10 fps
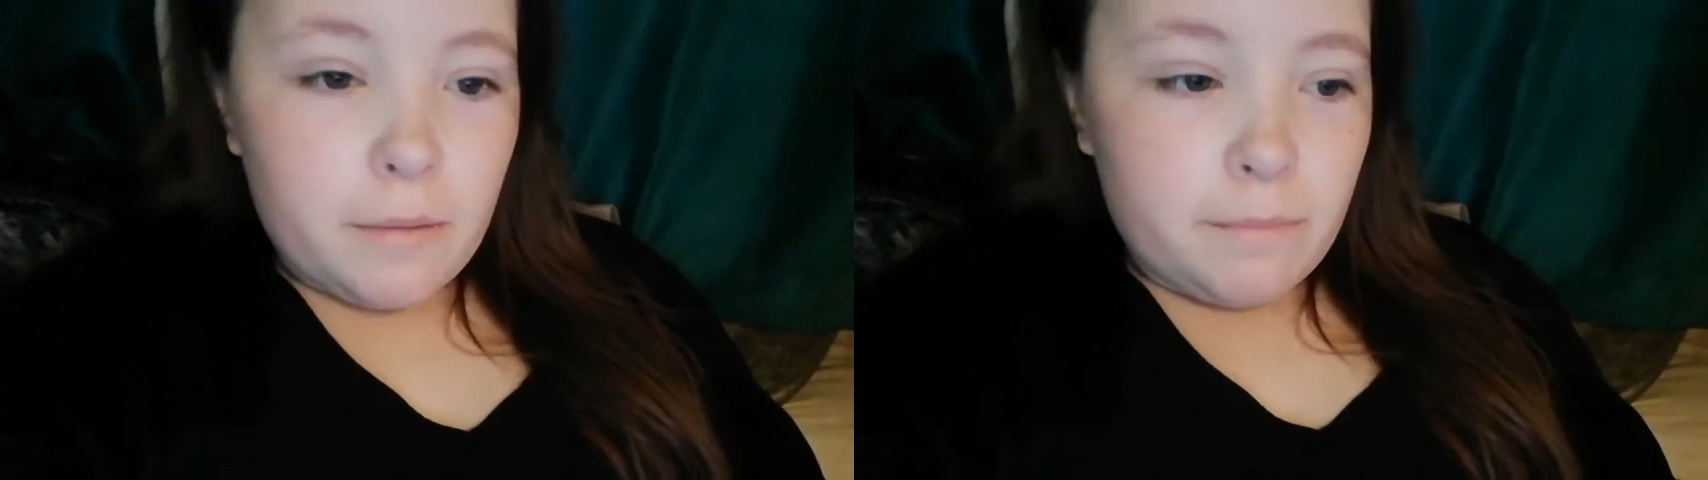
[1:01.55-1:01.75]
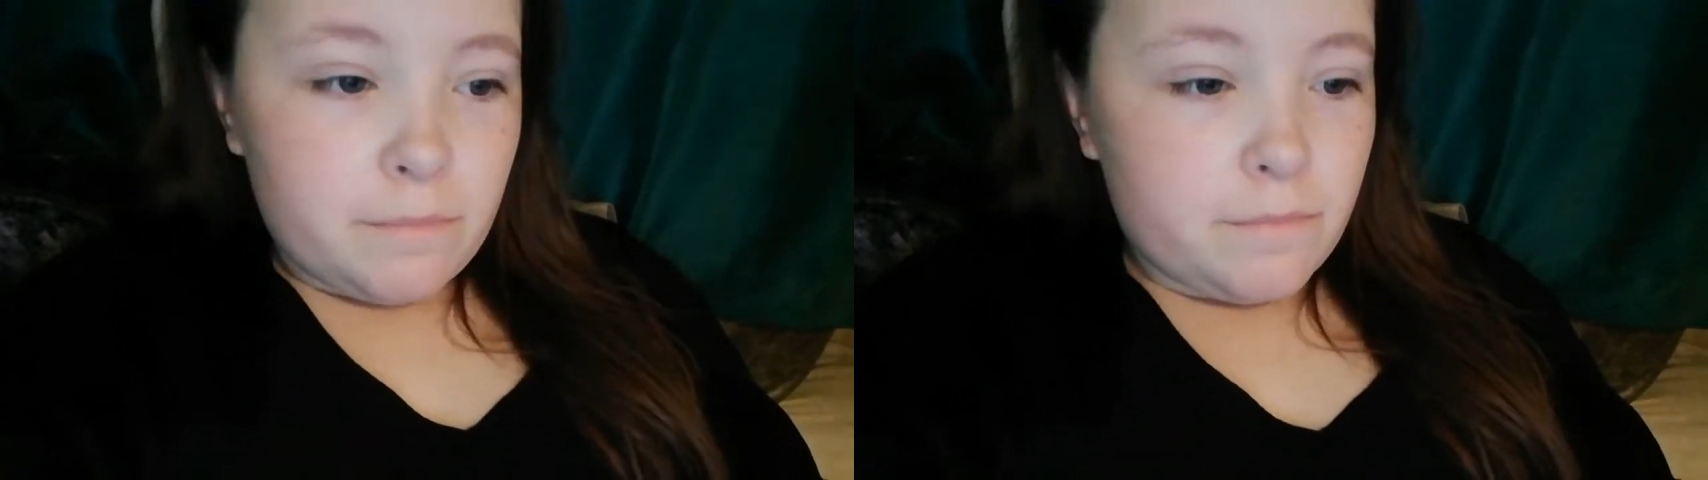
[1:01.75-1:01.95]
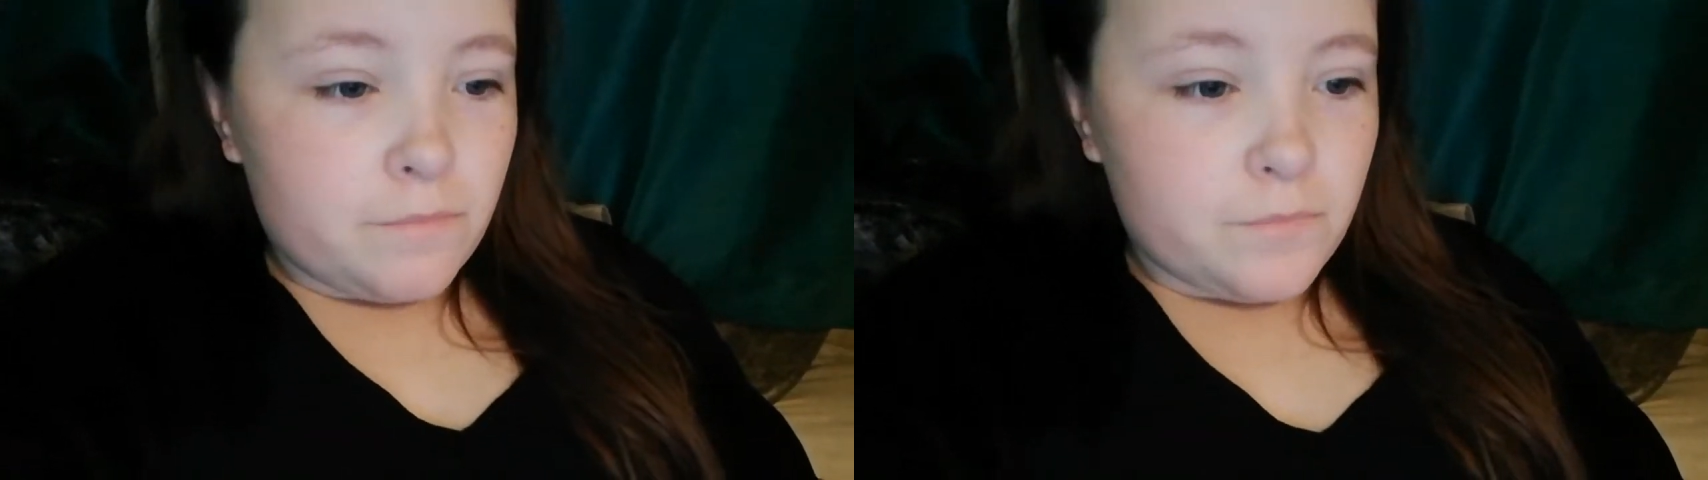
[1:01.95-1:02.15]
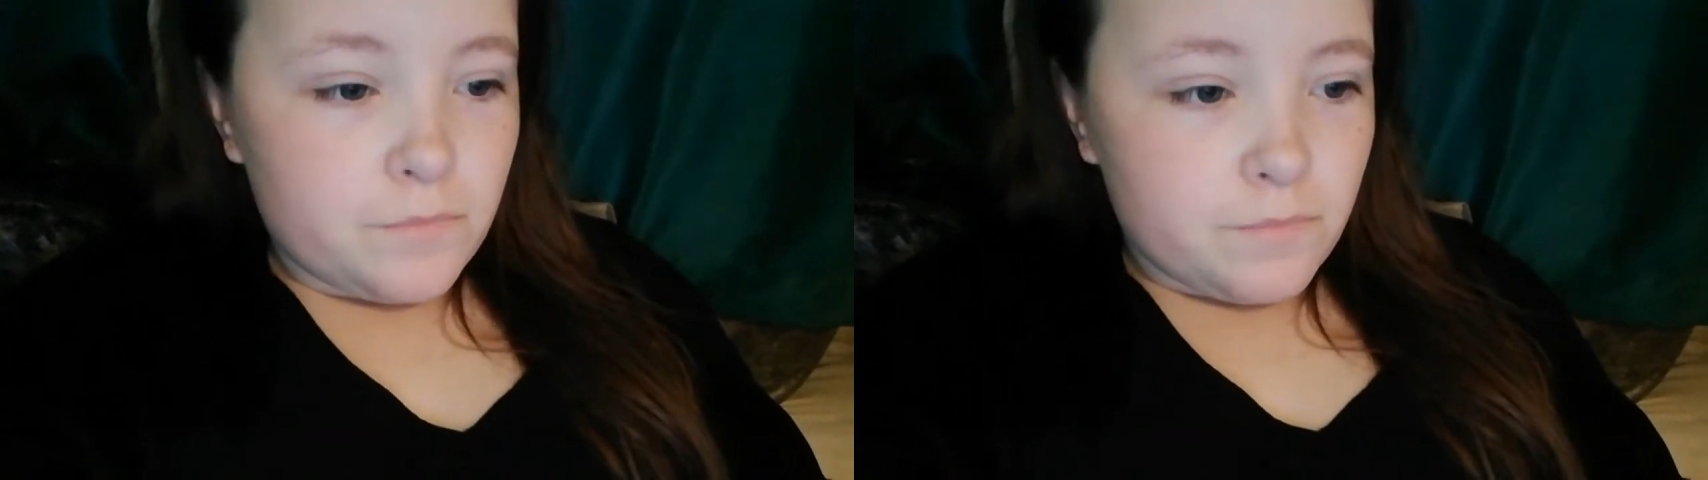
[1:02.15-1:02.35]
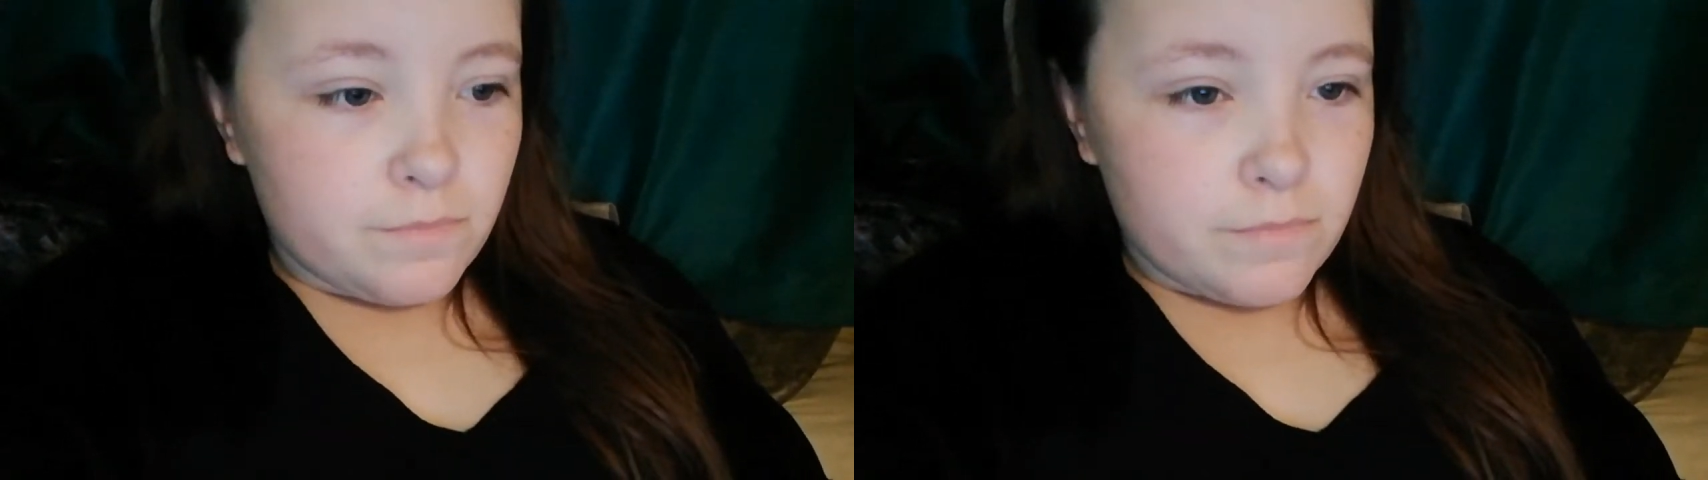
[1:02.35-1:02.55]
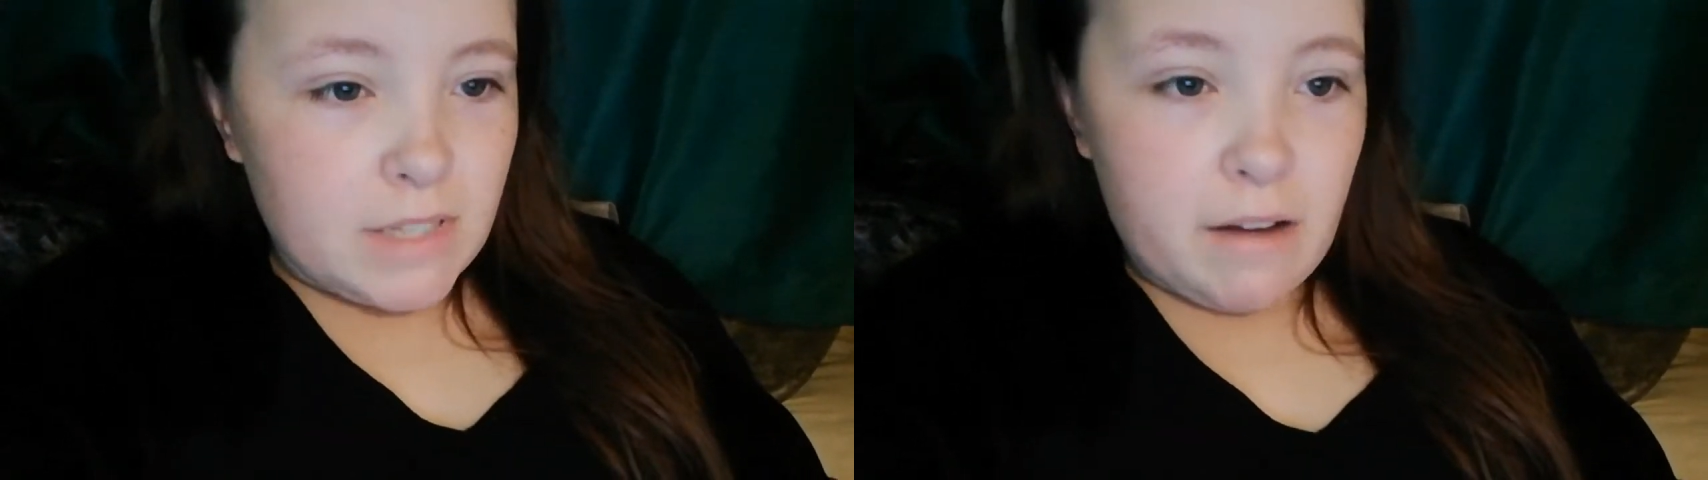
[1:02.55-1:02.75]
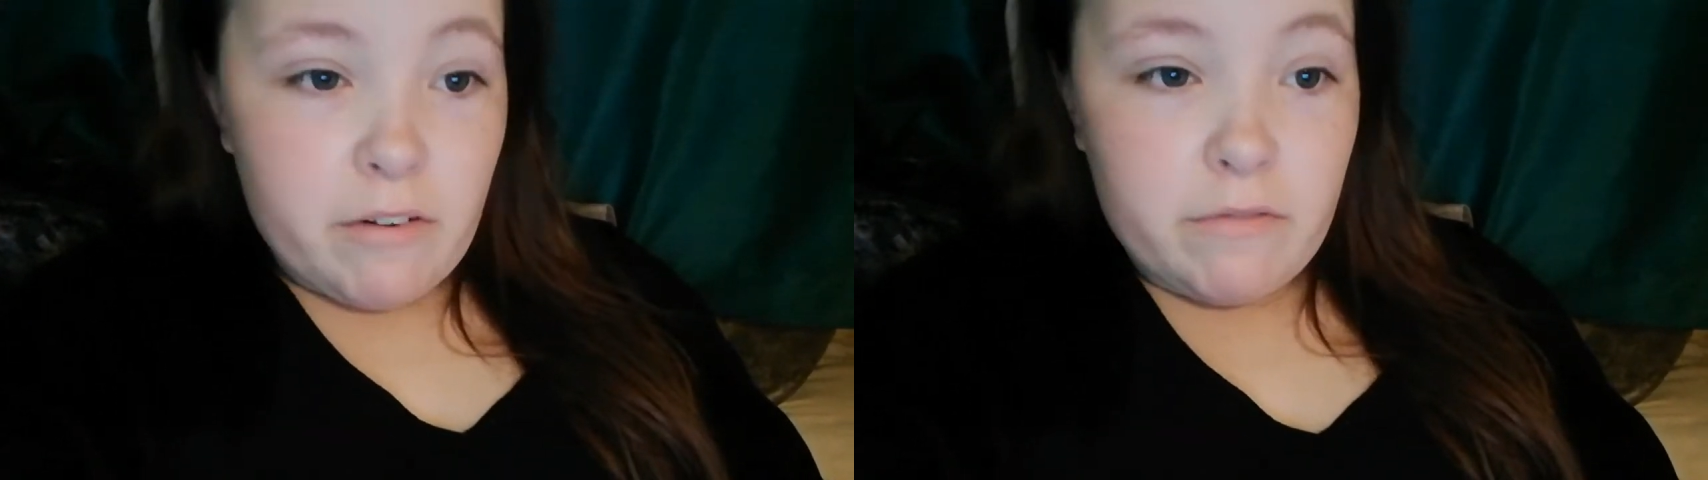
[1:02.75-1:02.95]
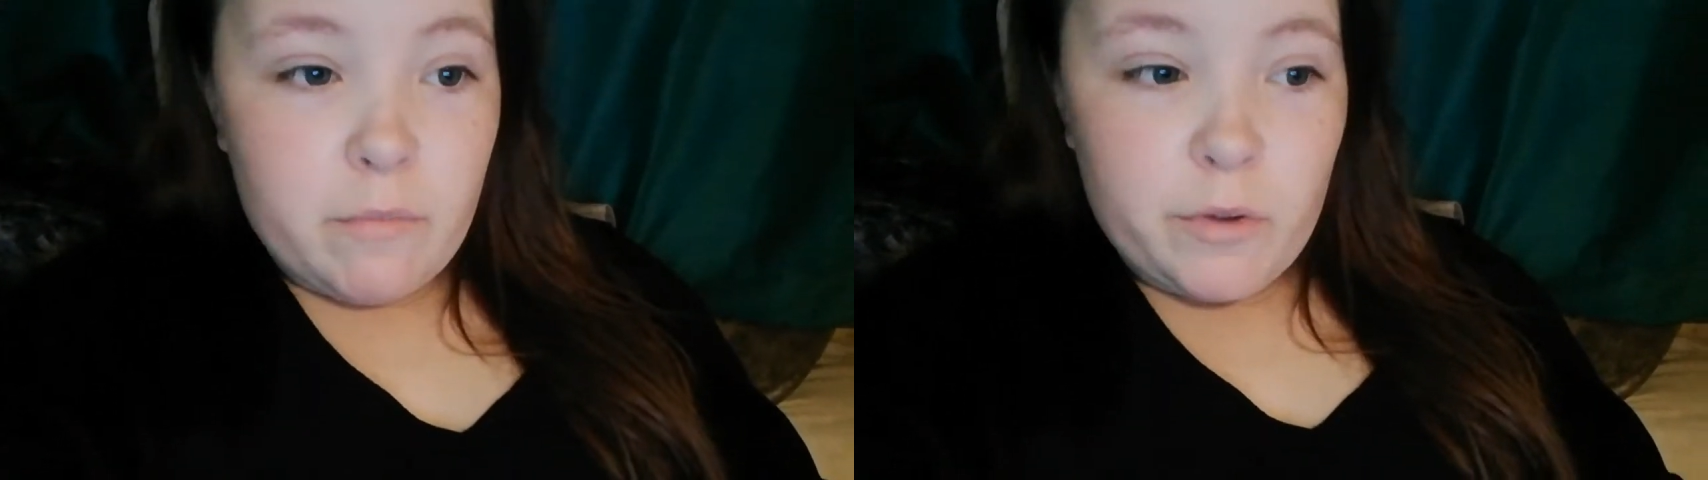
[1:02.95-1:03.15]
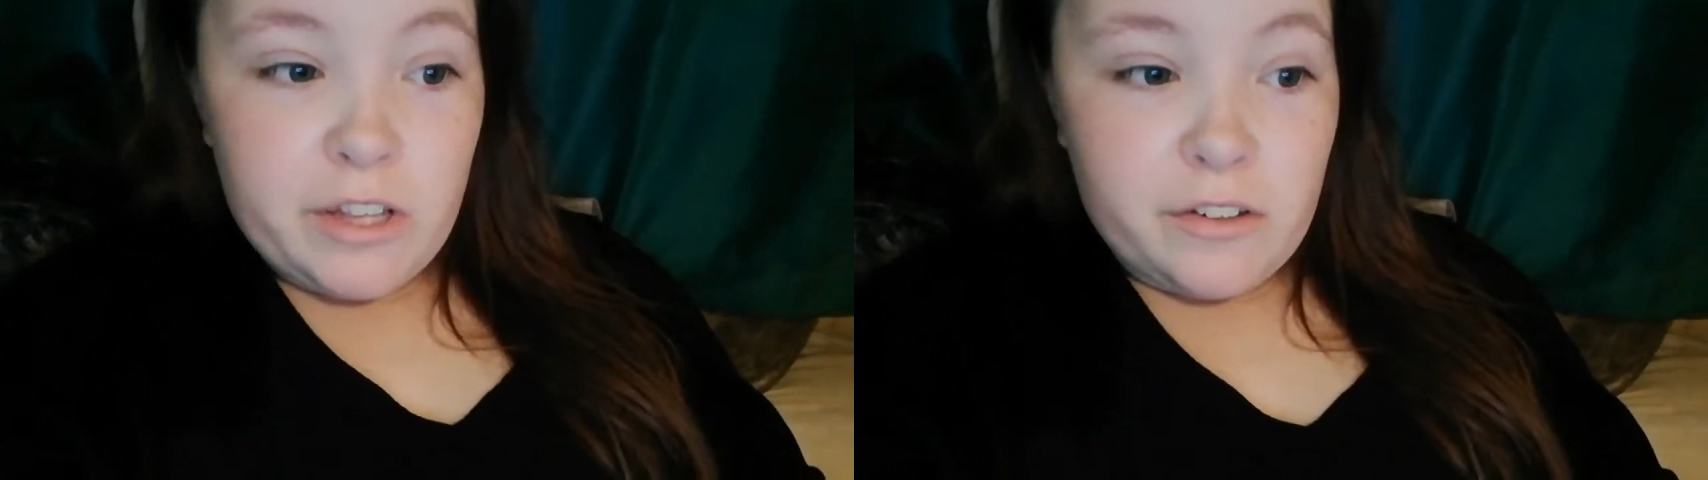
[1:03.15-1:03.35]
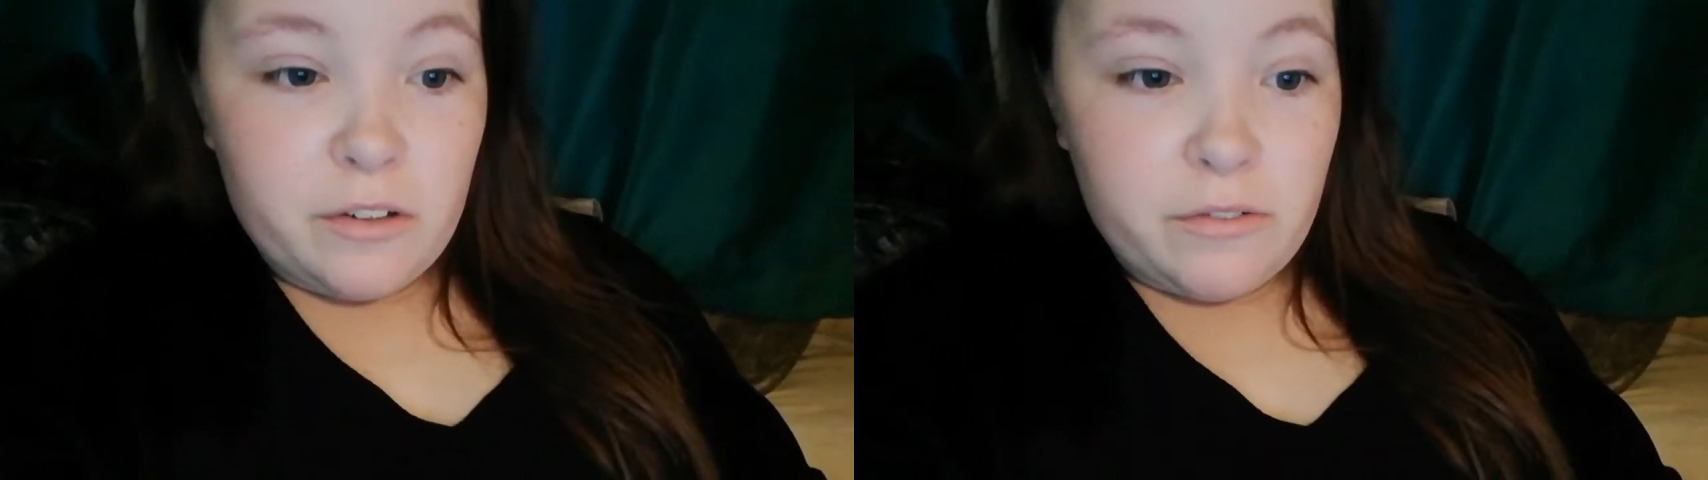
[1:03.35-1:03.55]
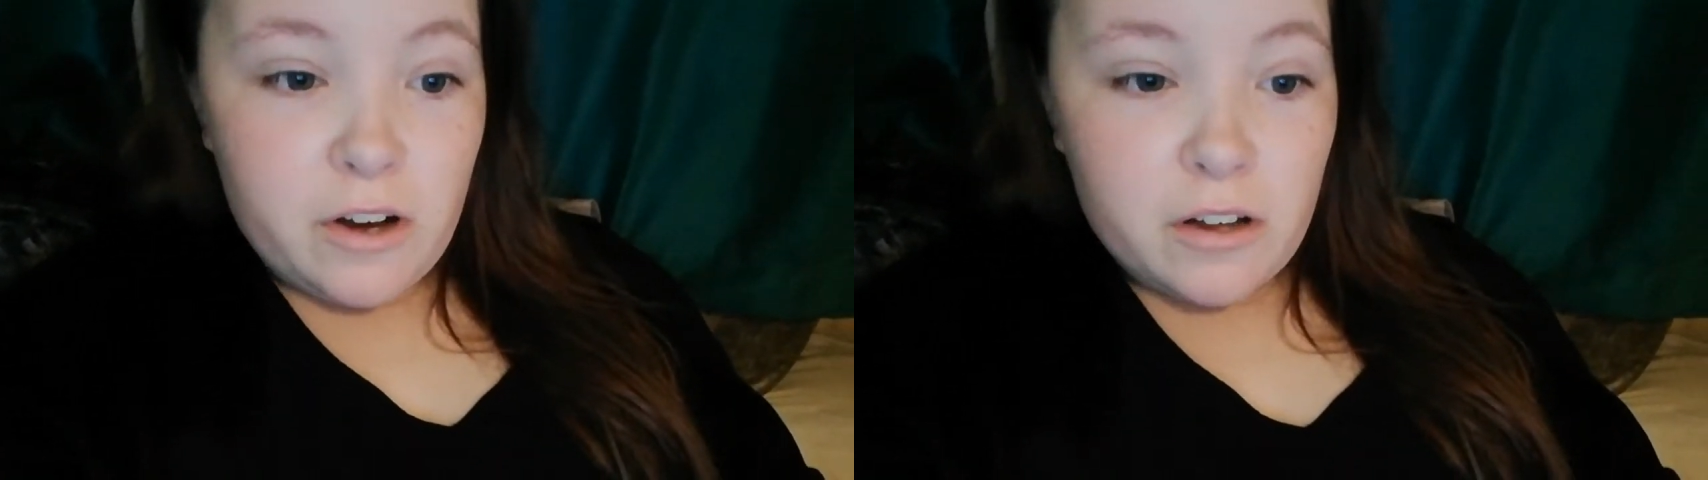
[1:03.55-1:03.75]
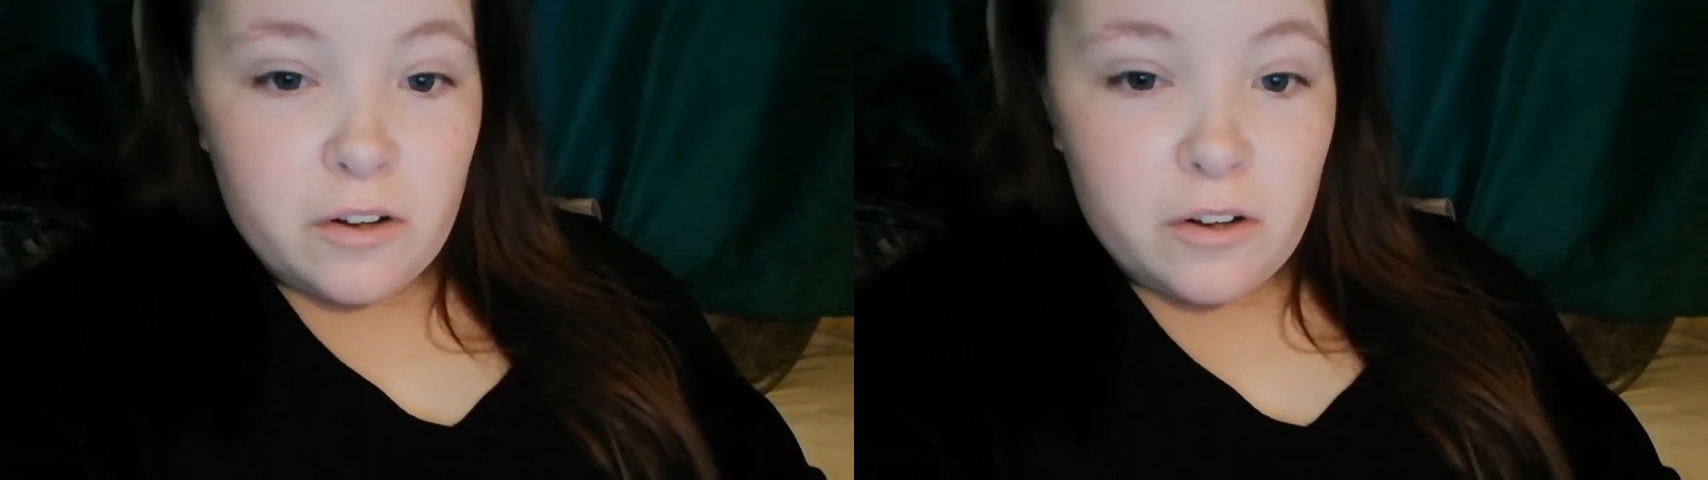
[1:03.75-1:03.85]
Having fun with it so